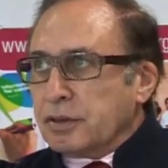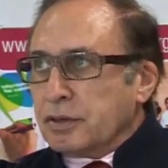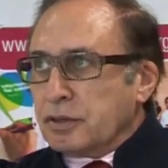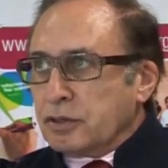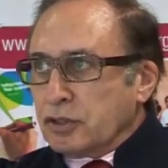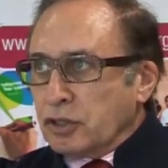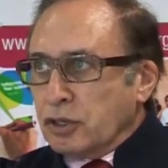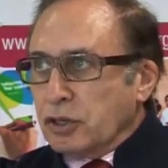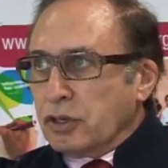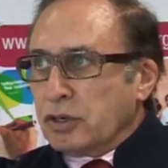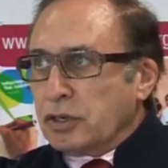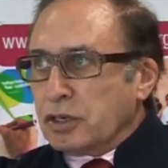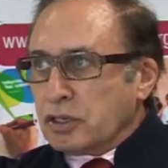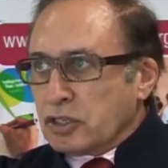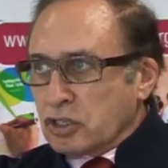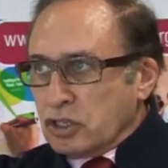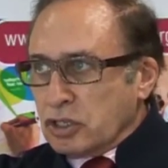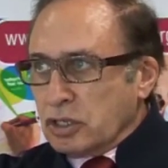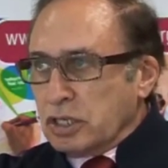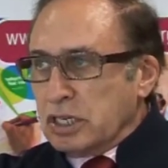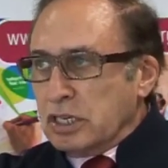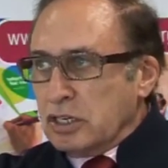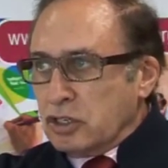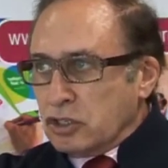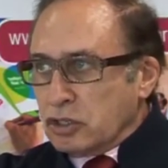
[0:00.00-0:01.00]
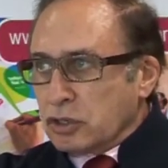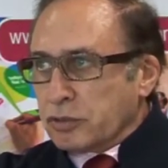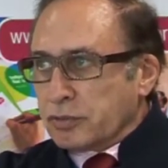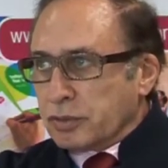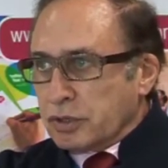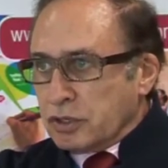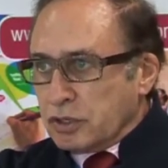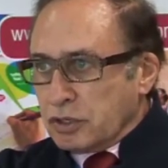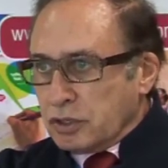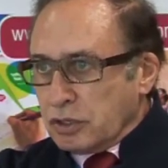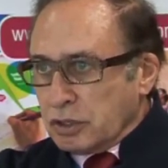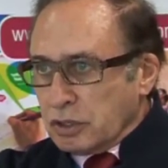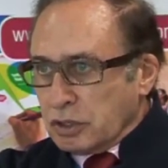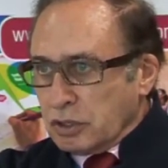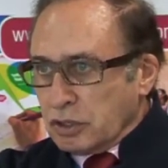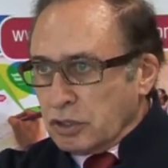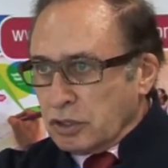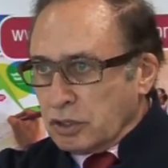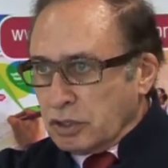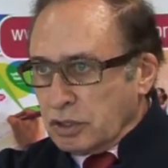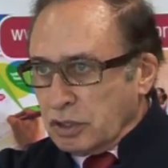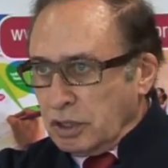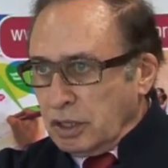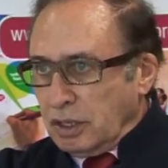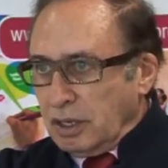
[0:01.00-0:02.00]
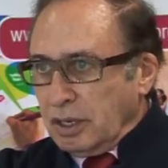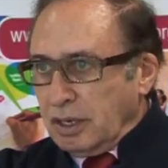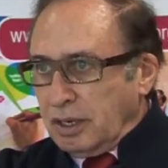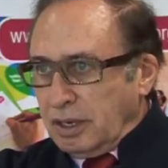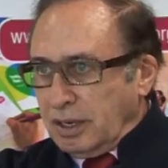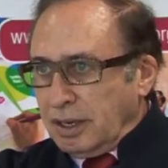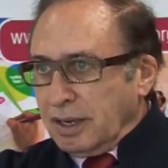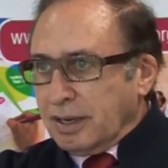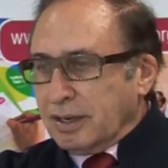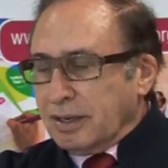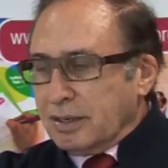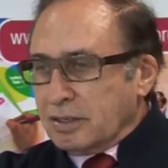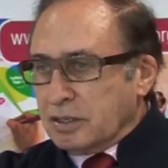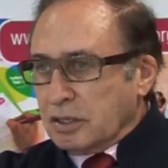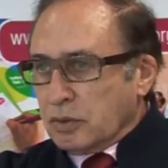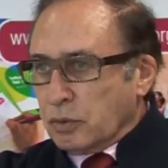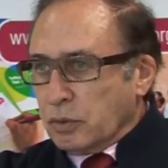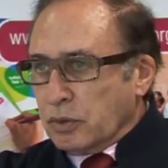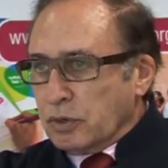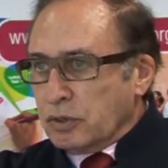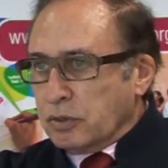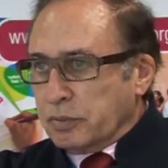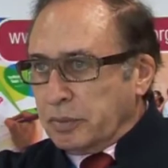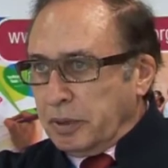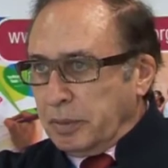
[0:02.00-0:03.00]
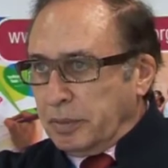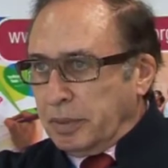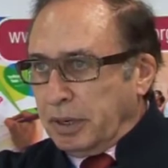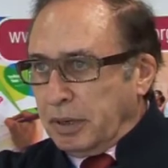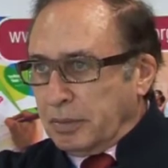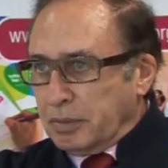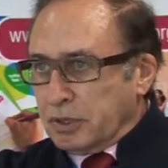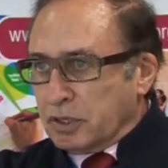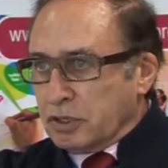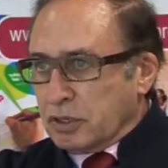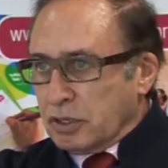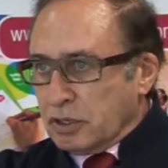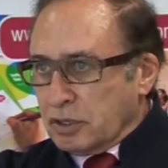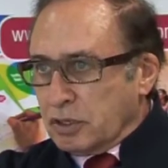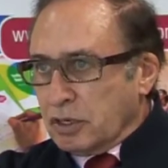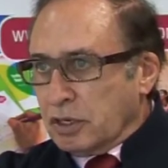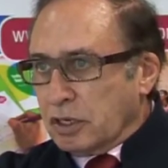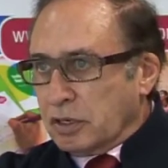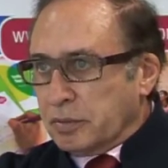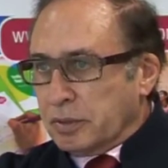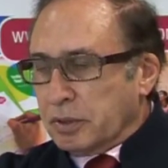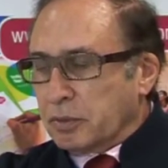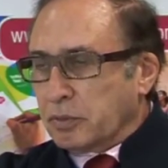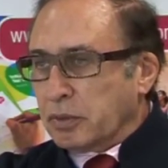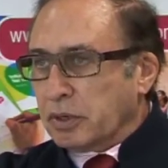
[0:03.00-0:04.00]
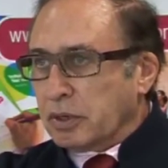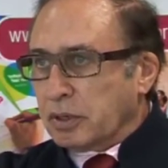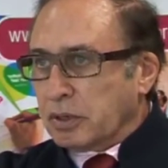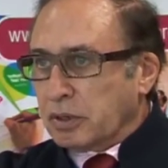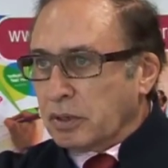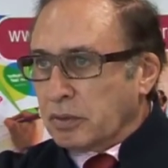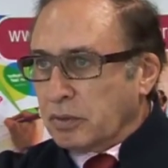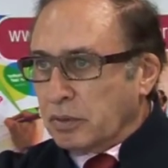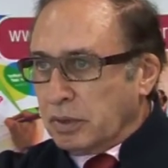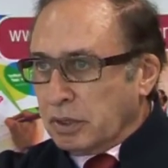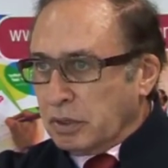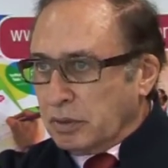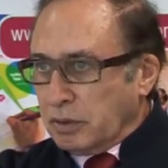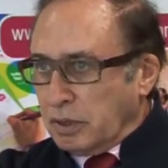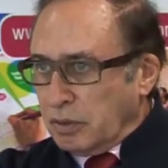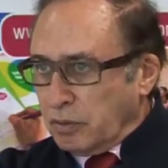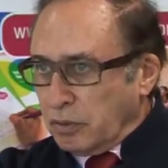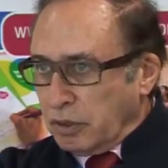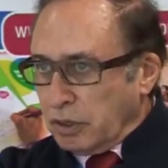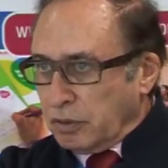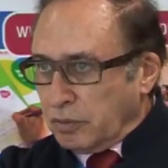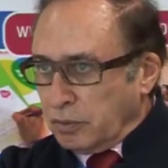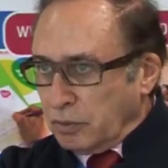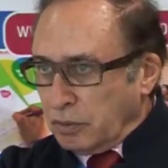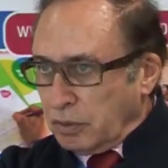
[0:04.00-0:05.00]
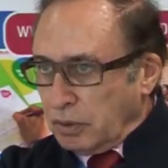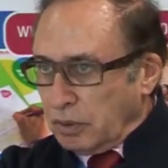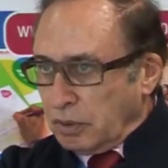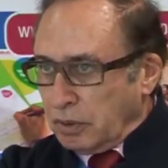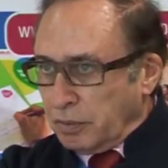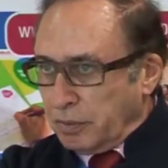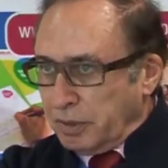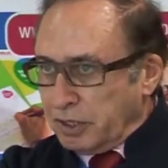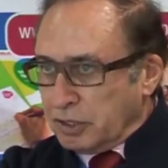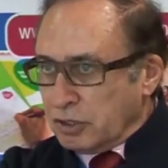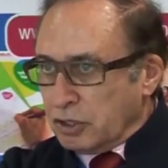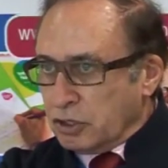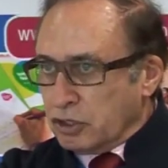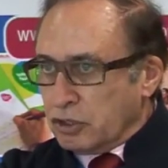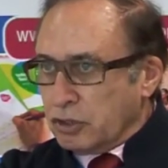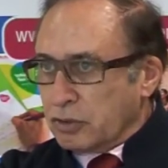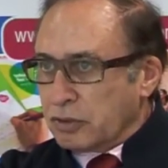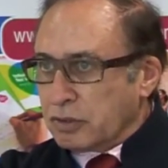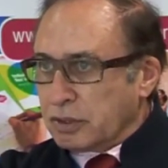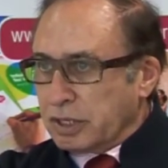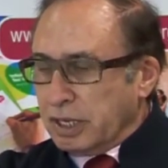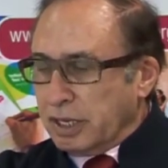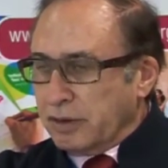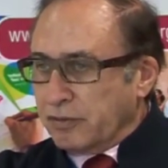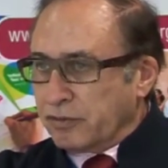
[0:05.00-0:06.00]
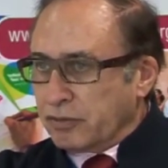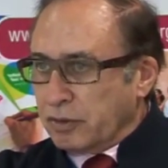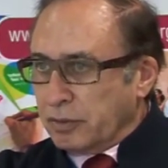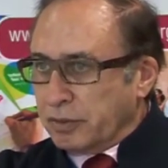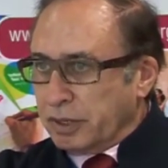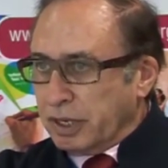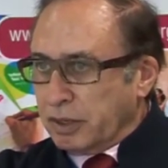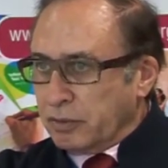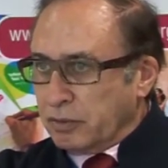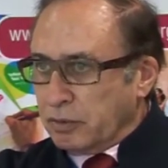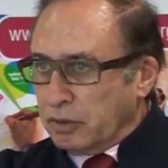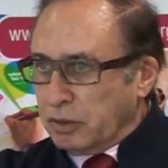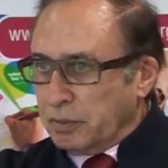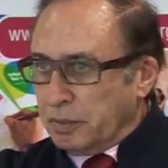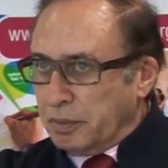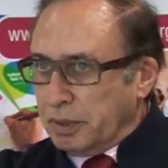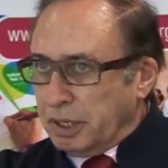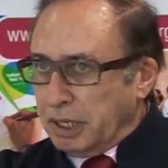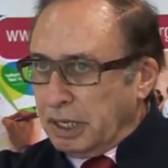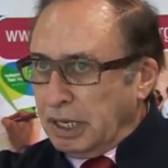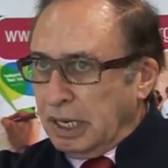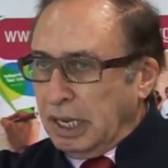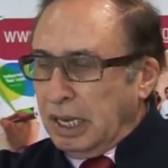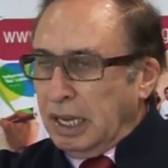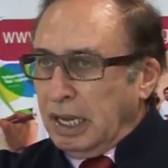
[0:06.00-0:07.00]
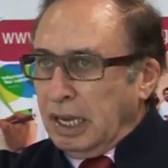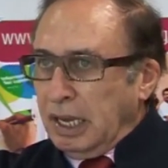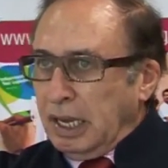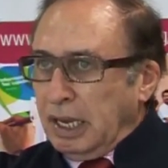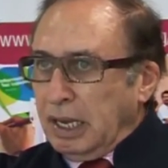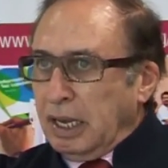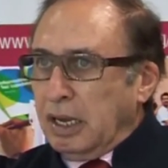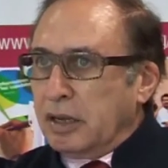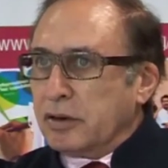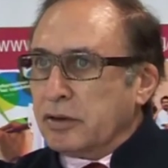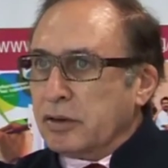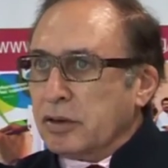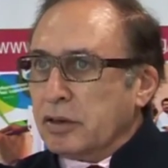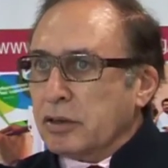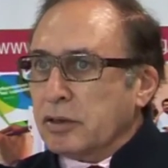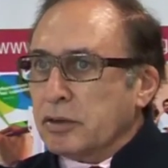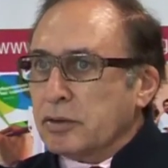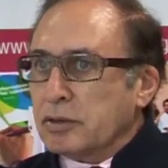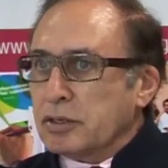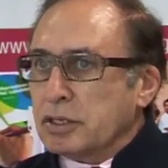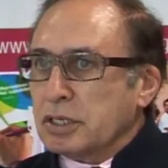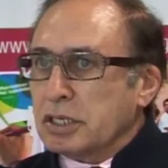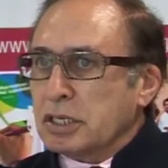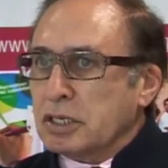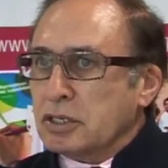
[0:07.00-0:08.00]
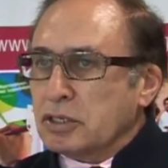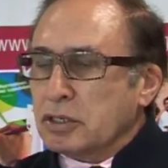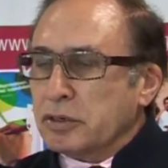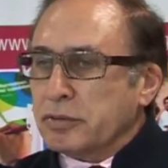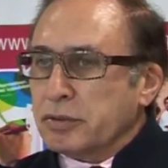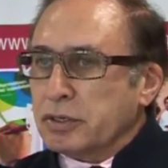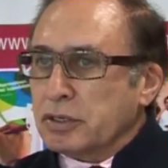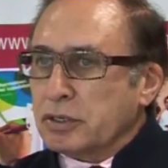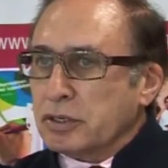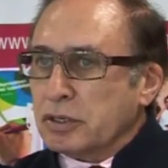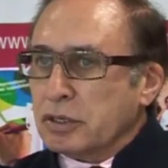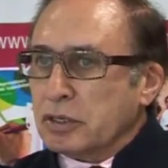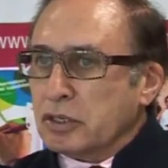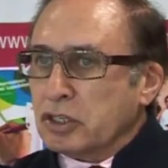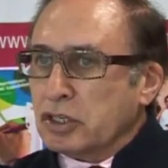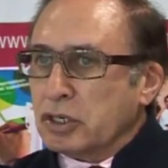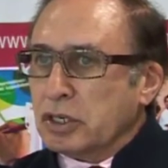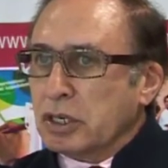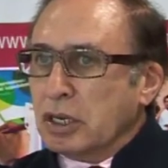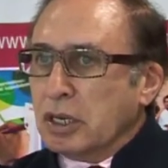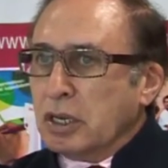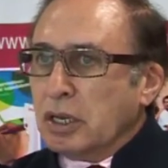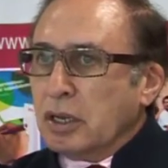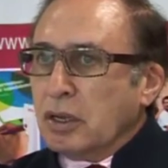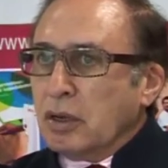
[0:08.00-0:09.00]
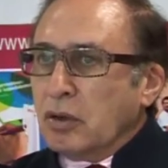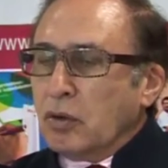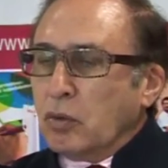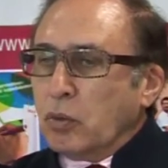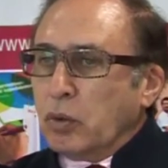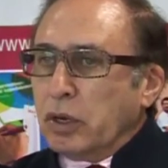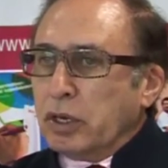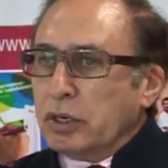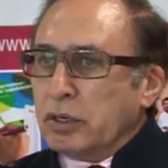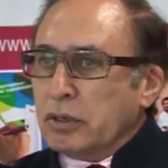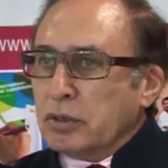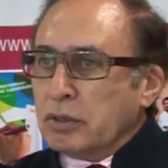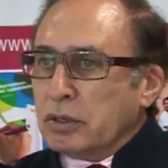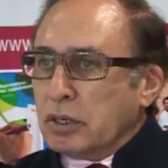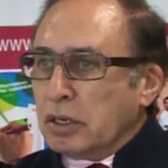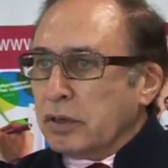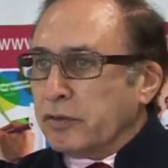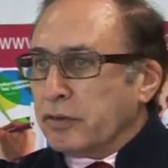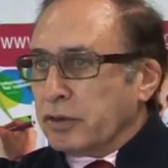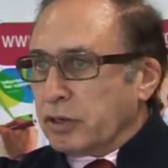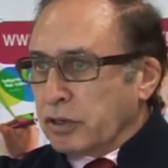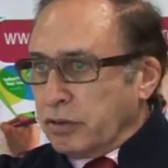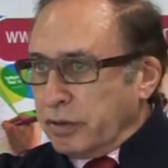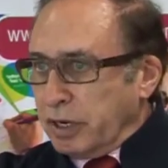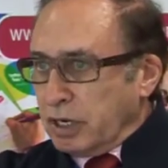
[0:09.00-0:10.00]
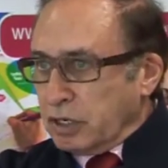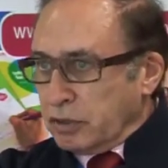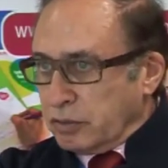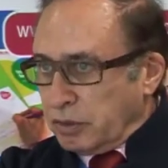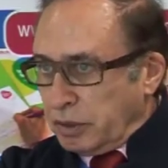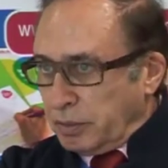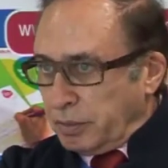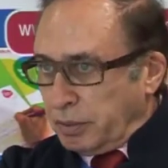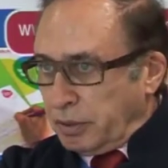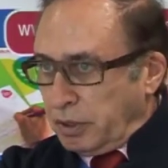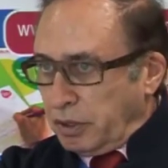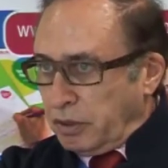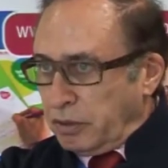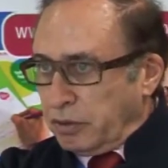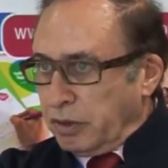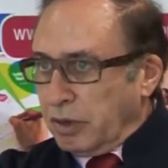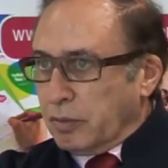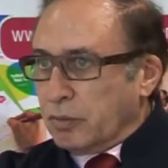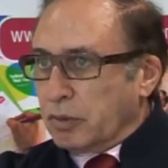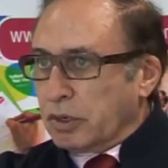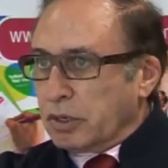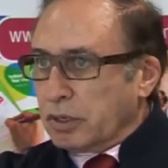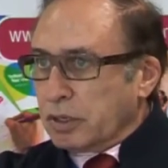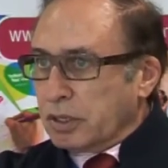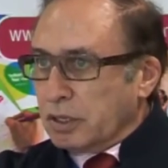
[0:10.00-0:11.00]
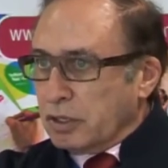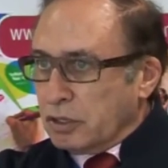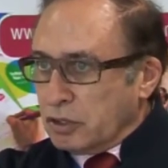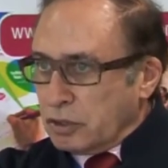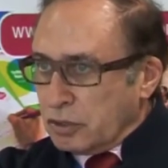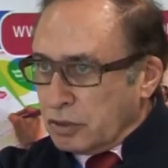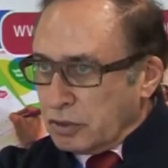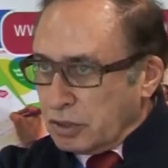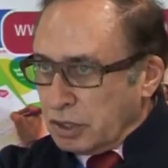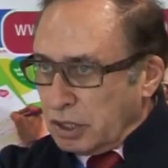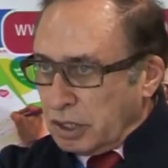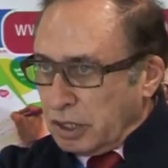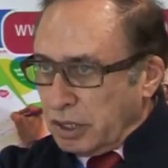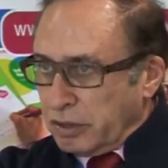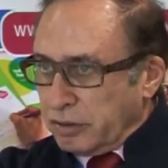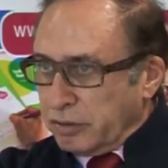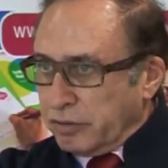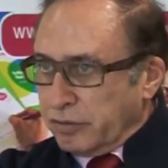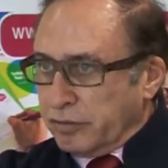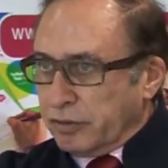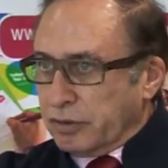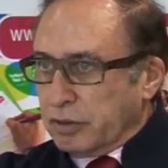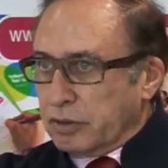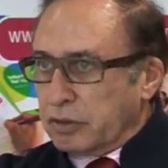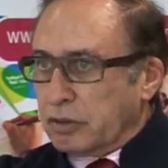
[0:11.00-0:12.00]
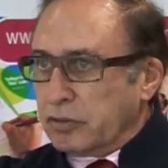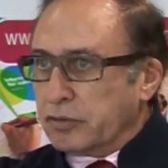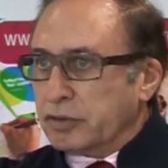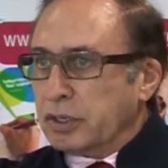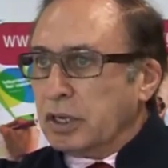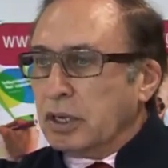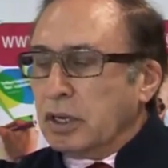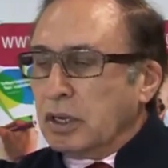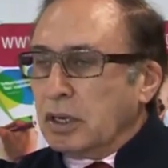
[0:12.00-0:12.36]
Turkish teacher research, unless it were to be published in Turkey. But what the message you could get from that would be, how do you use teacher research when you deliver a graduate program? What are the issues that are involved?